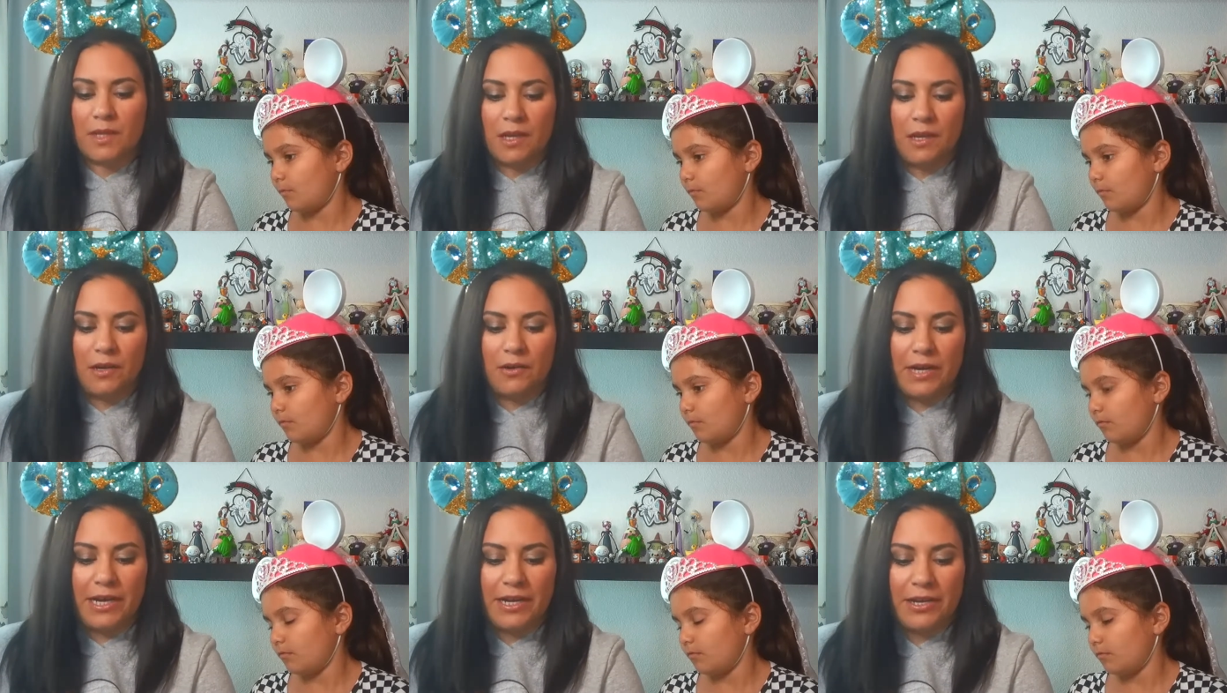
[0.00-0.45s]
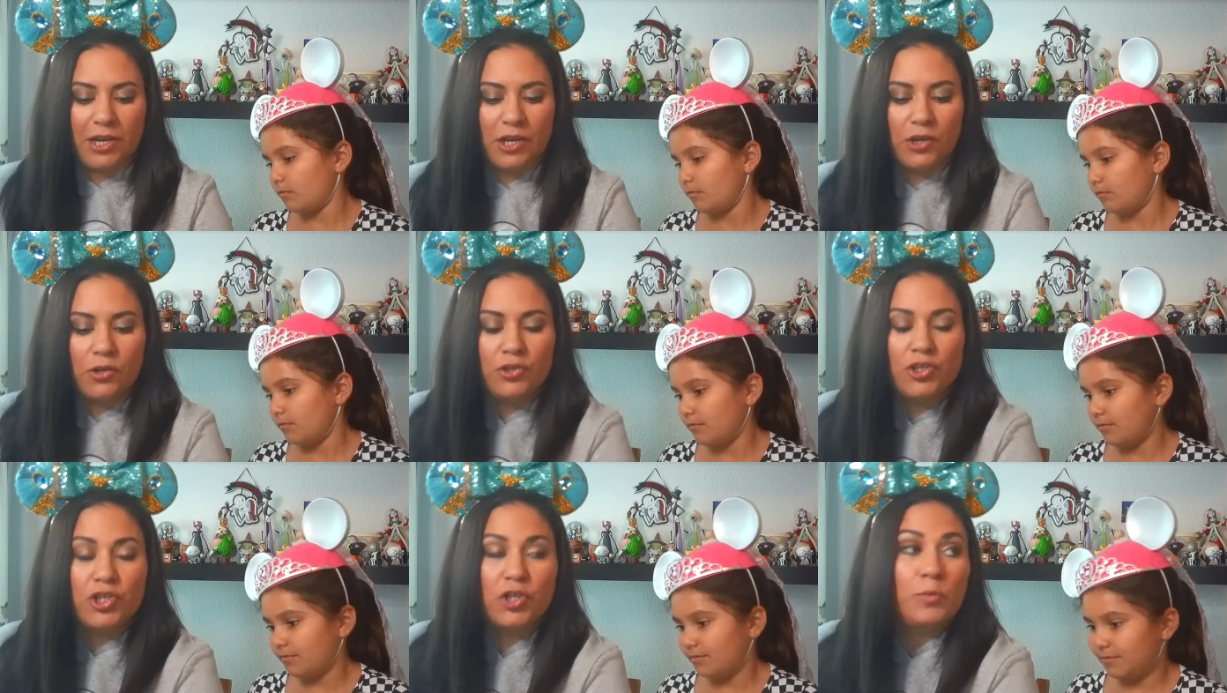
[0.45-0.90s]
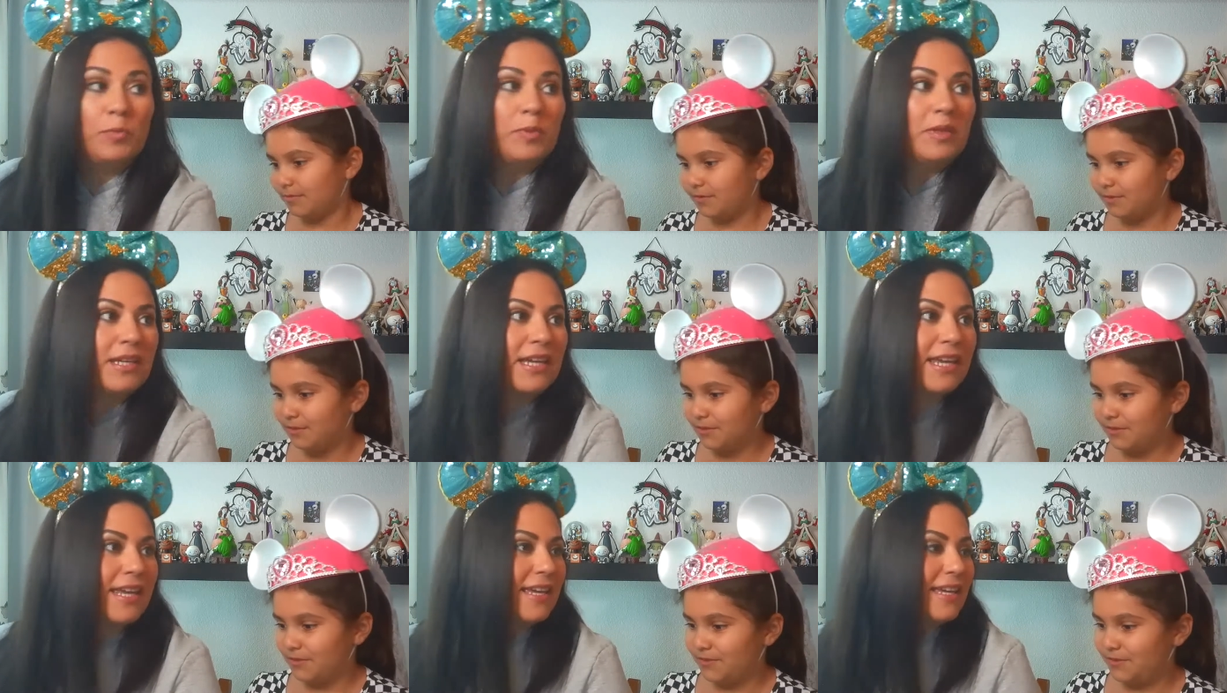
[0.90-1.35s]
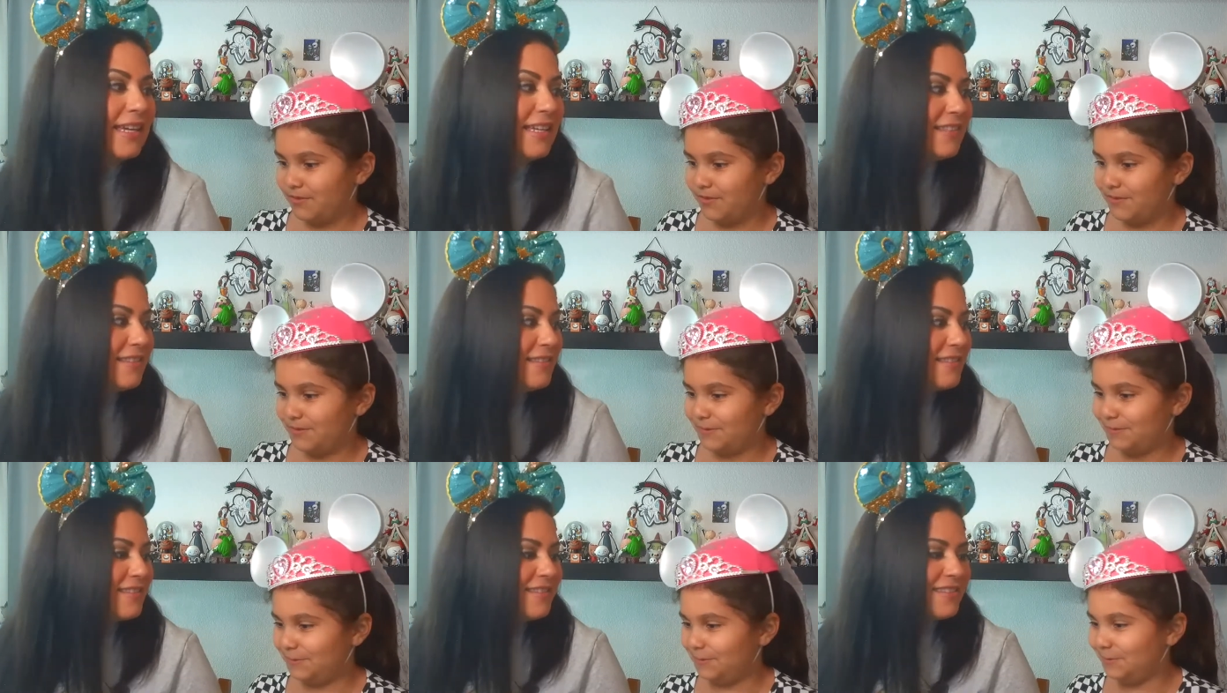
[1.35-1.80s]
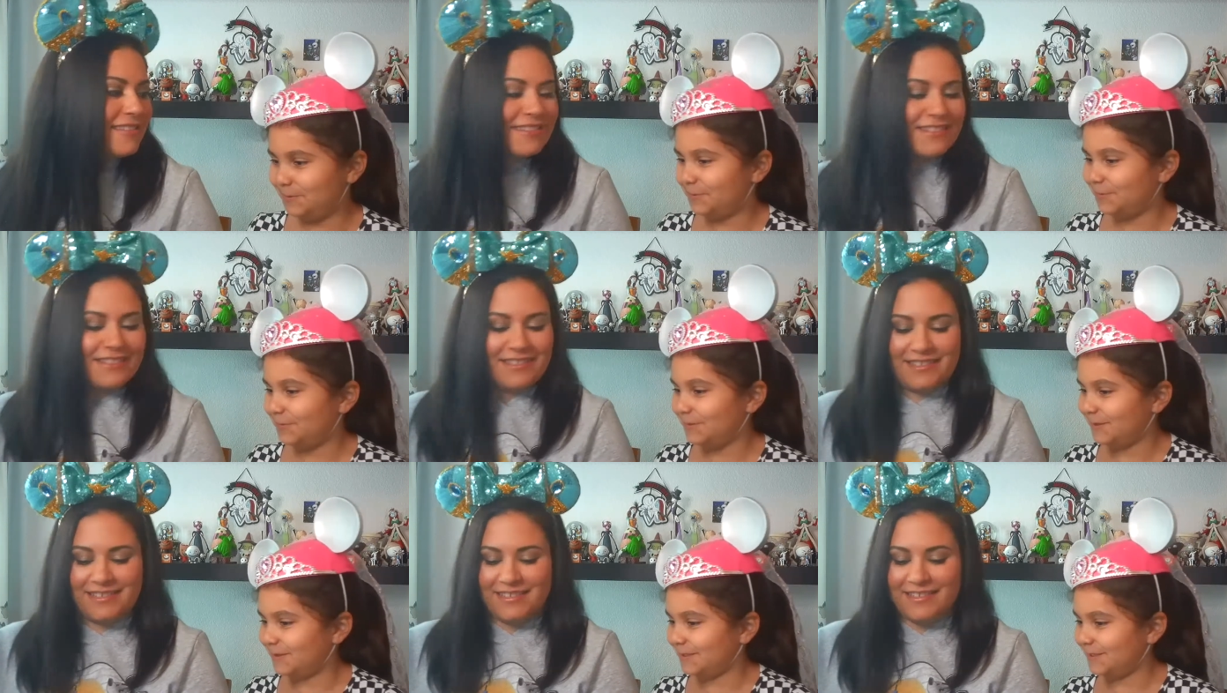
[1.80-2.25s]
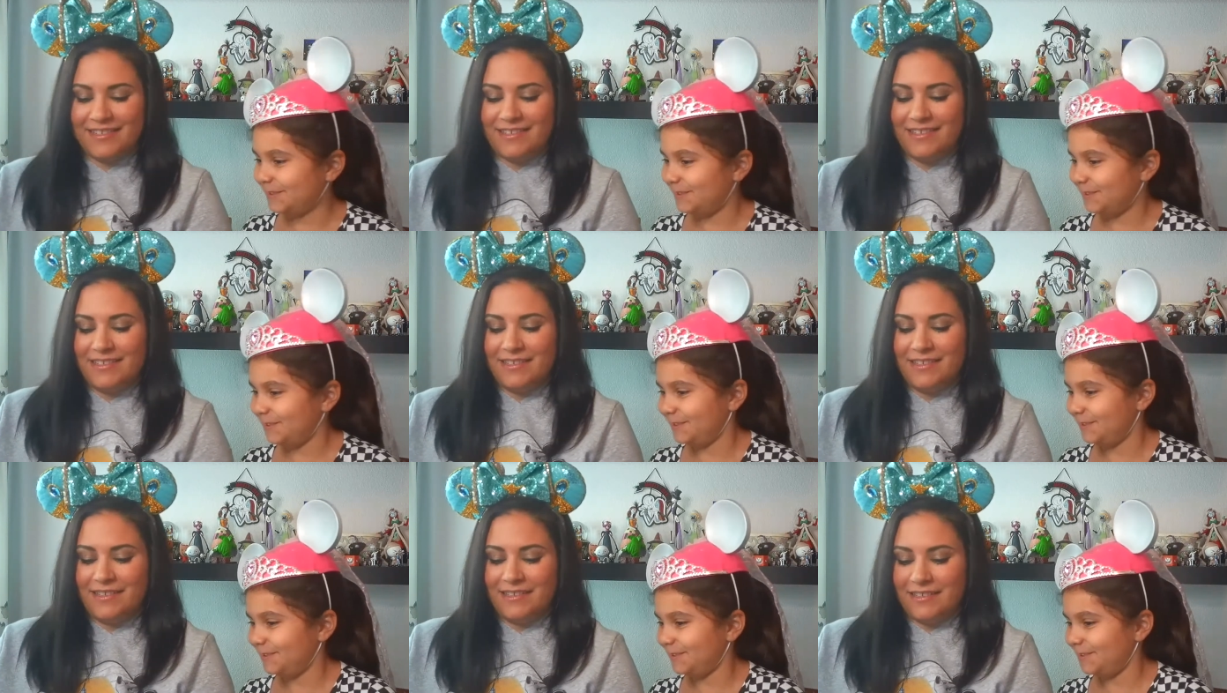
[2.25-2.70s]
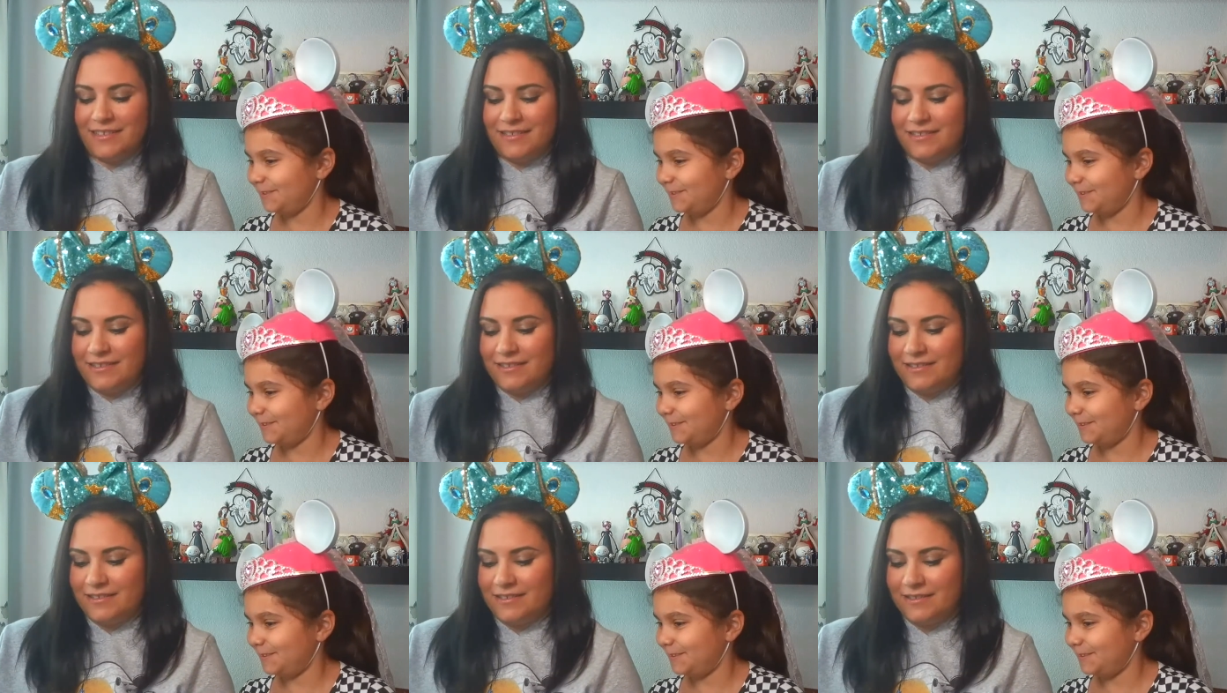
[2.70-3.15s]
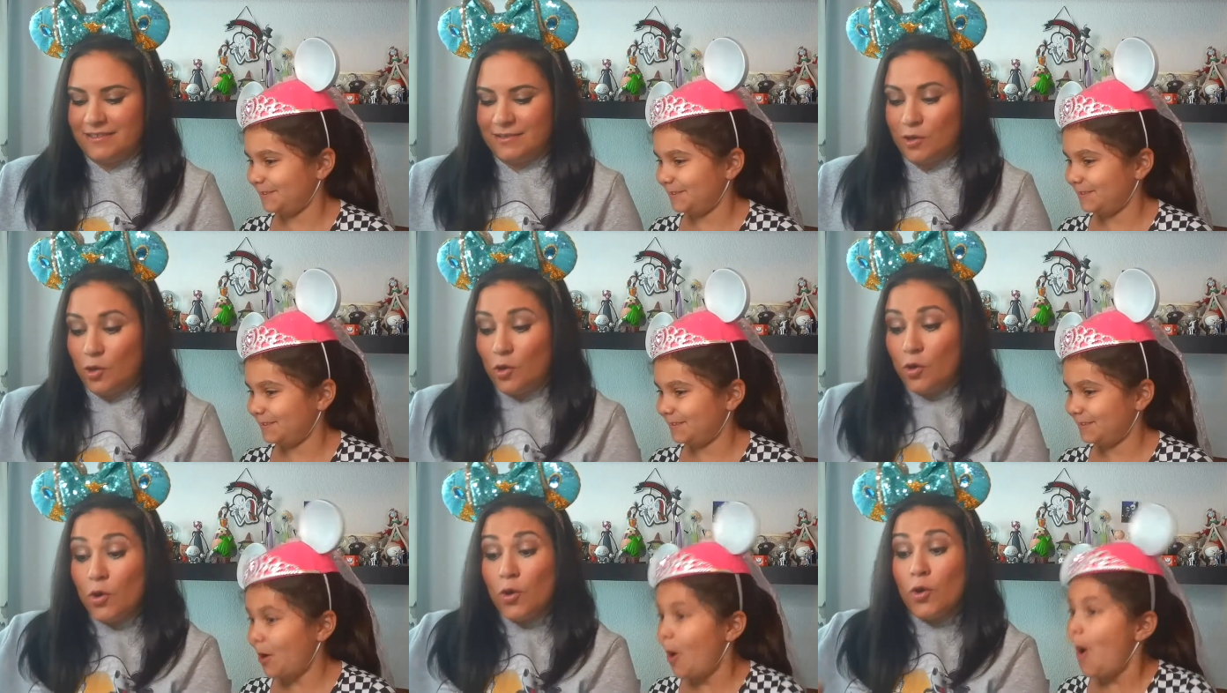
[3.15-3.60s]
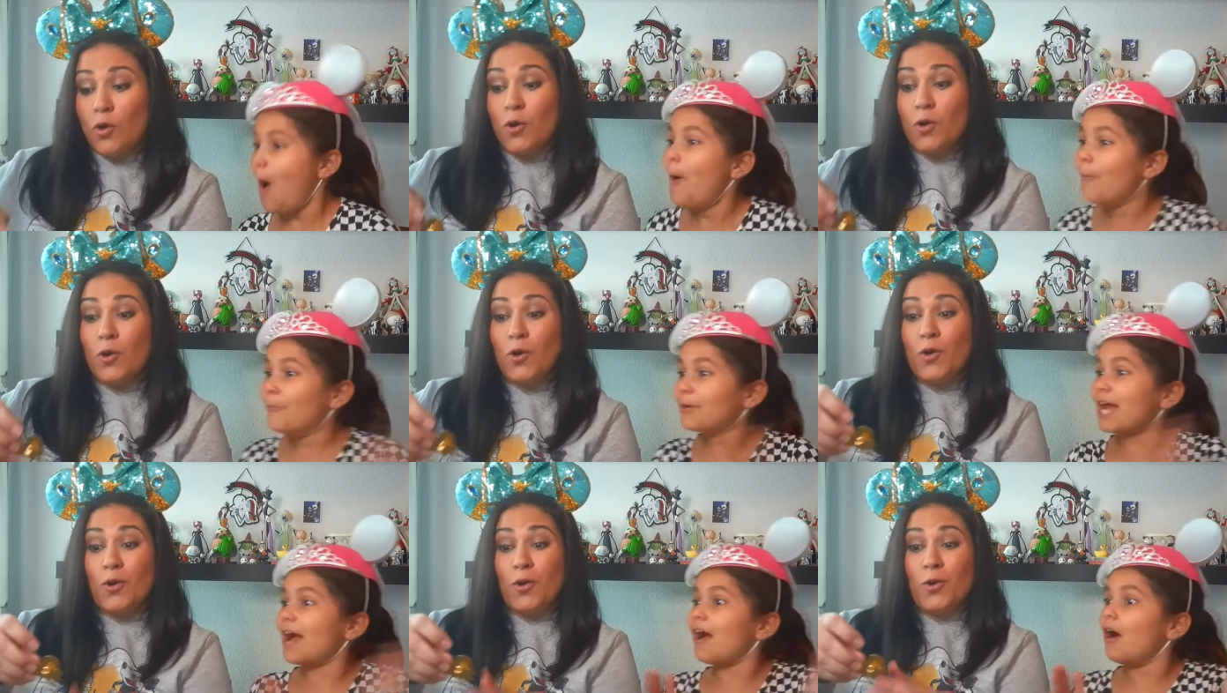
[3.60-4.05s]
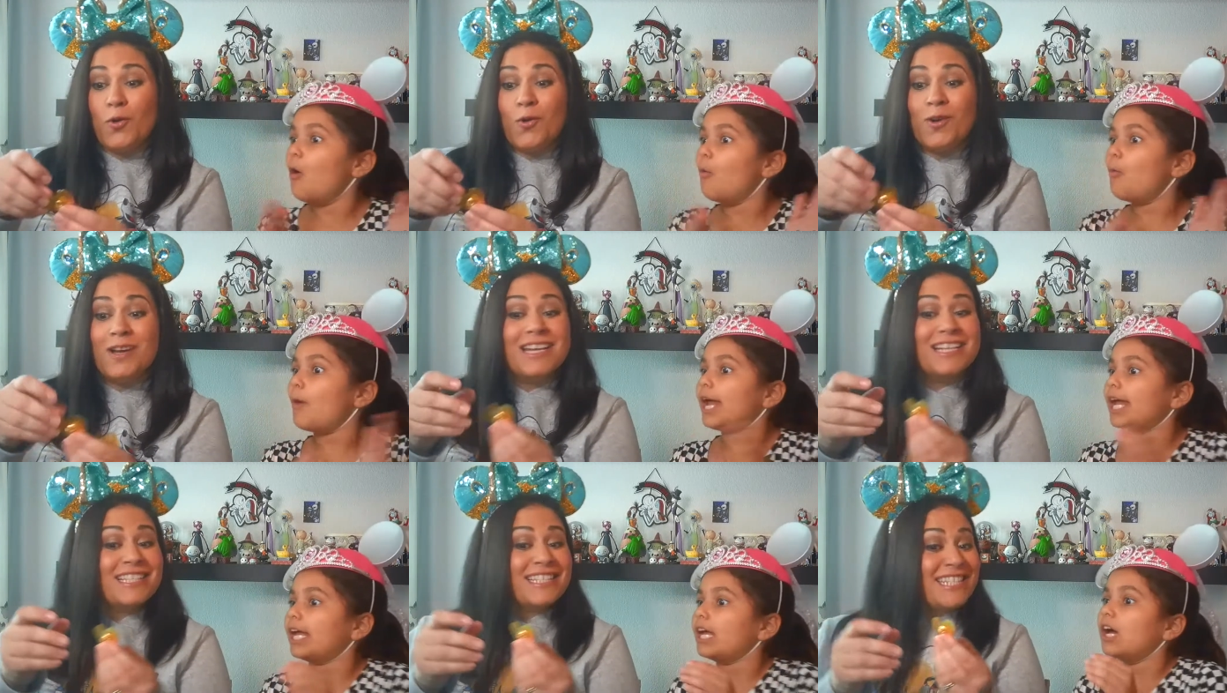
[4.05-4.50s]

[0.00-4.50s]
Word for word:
Speaker 1: All right, no duplicate. No duplicate. Ooh! Yeah, wait,